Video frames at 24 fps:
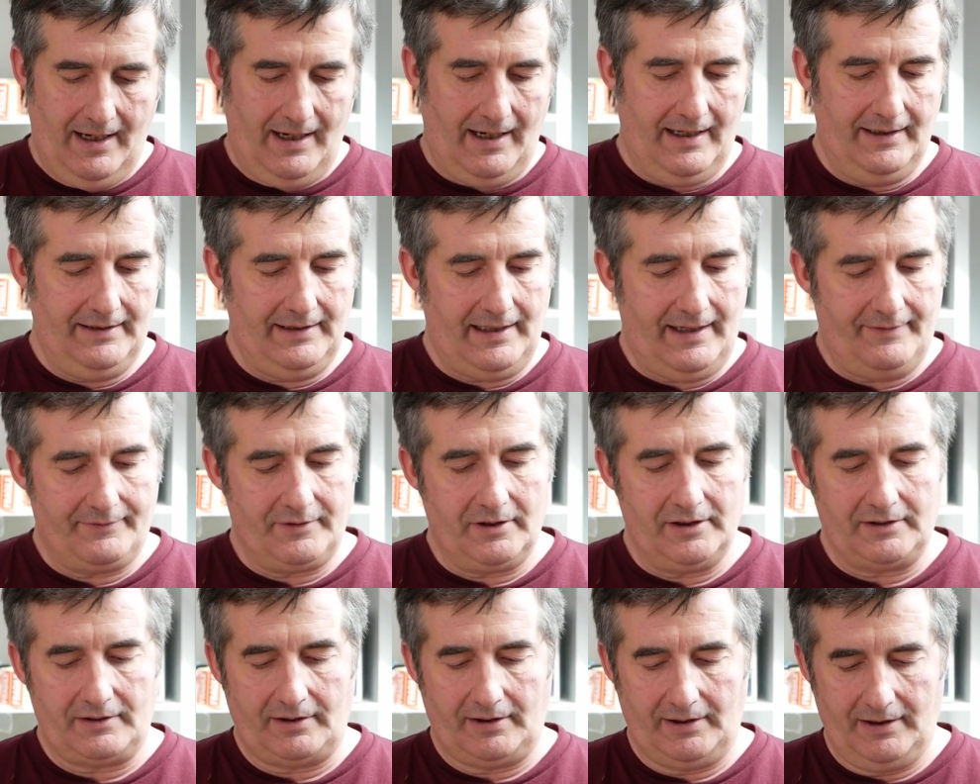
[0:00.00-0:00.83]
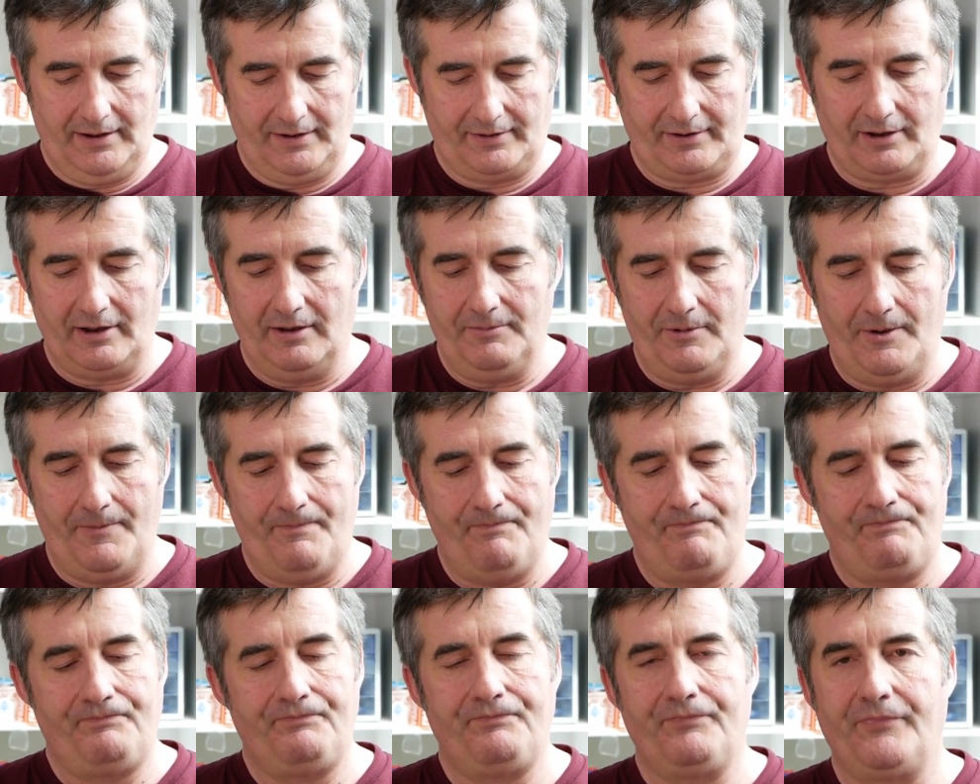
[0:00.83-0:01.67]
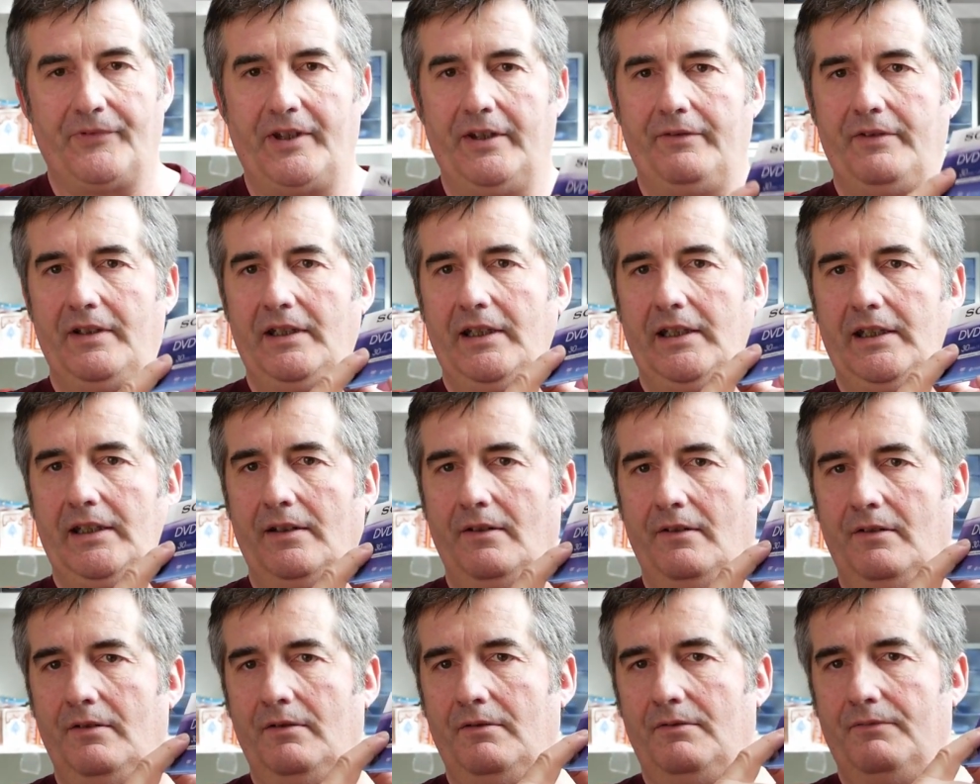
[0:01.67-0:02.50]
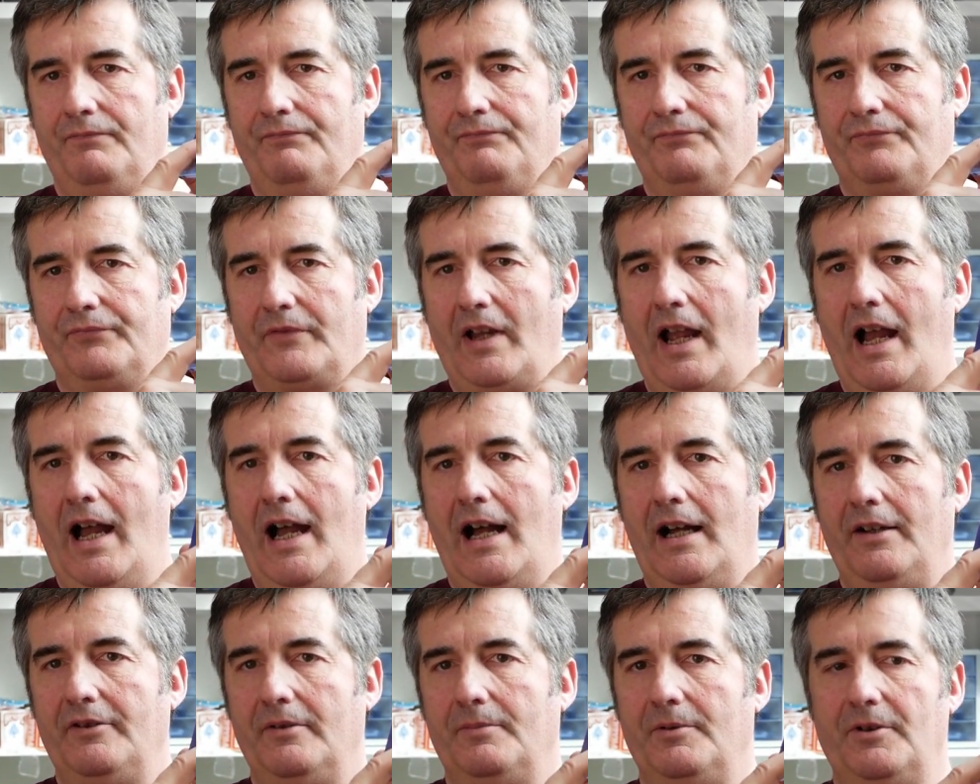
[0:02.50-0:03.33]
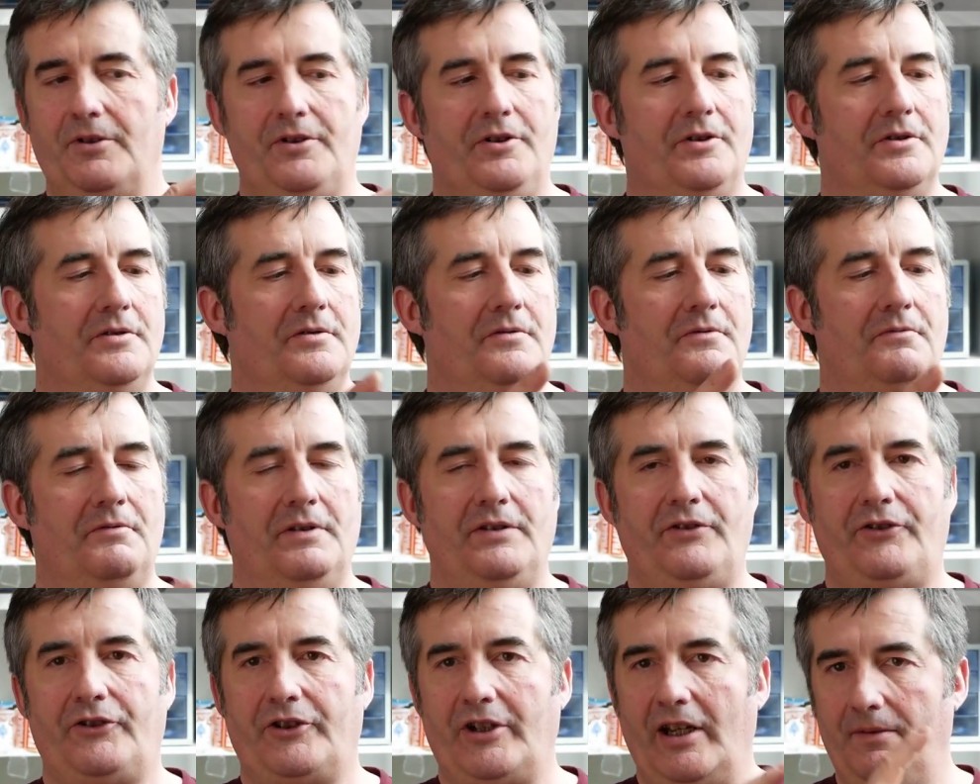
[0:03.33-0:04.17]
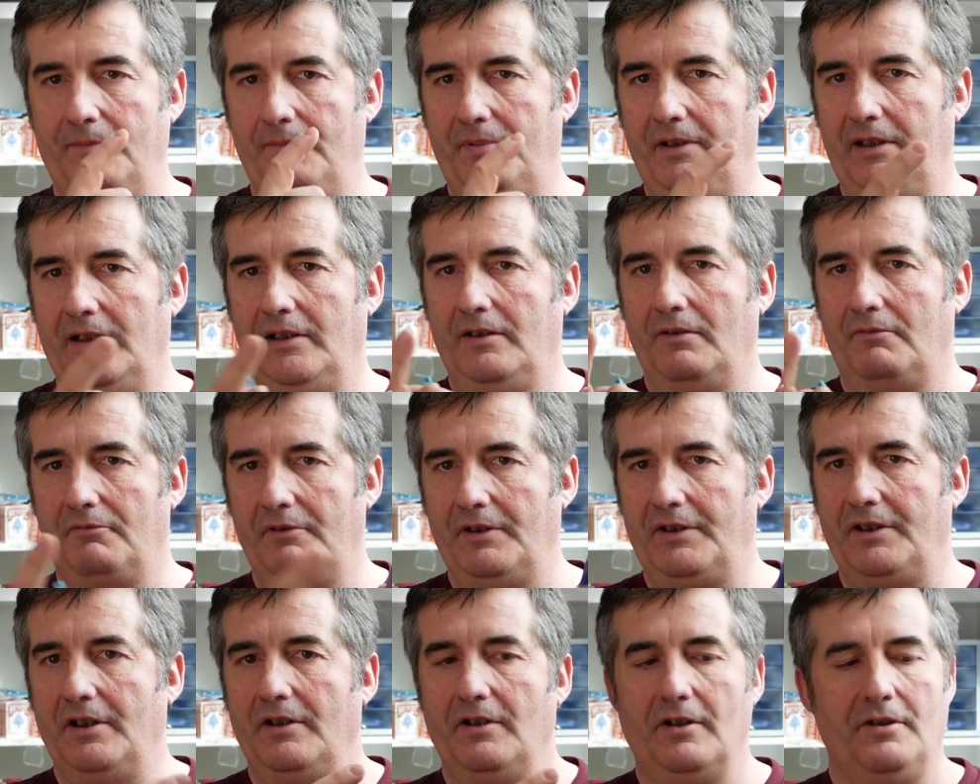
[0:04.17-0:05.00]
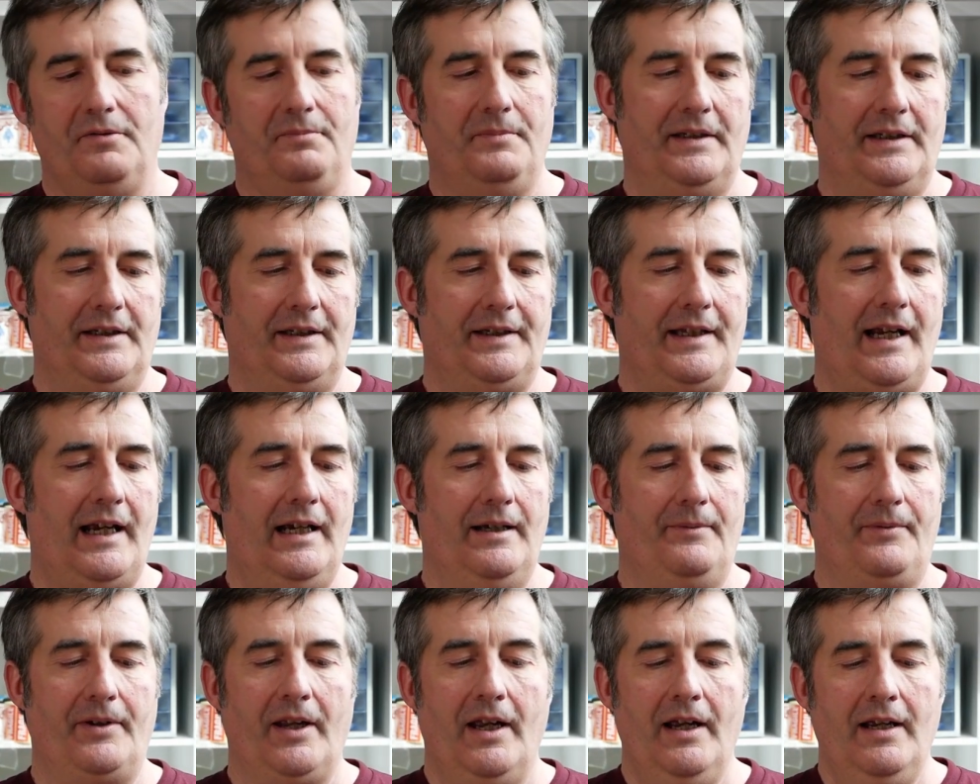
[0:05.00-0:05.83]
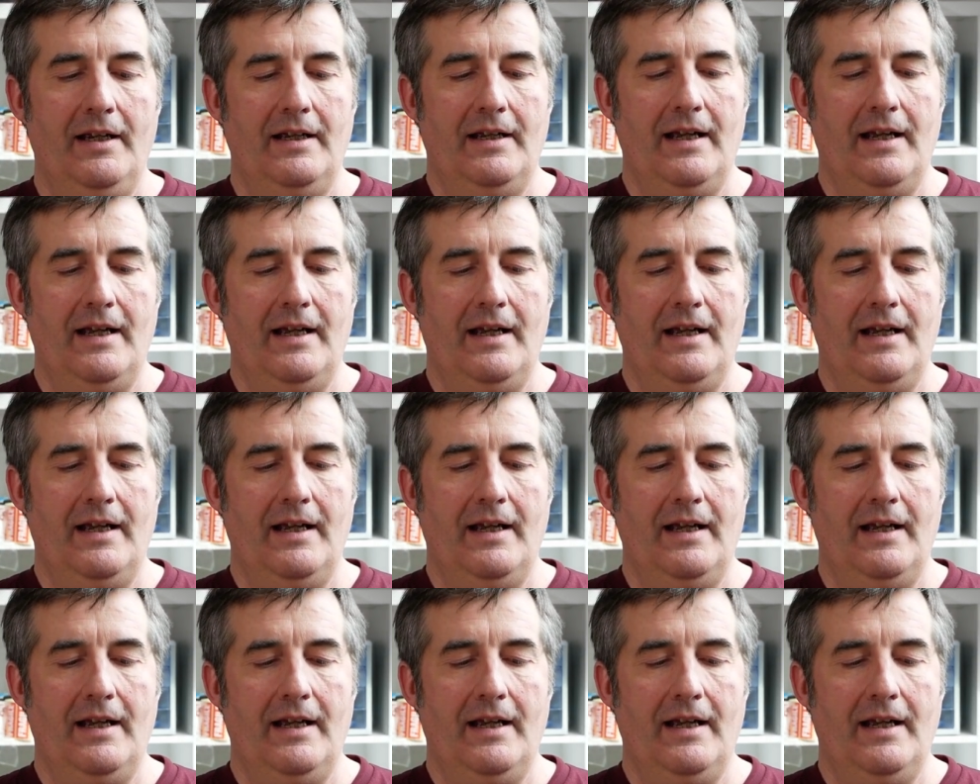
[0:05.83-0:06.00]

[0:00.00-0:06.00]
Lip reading: And I've got some DVD-RW, which can be written on many times.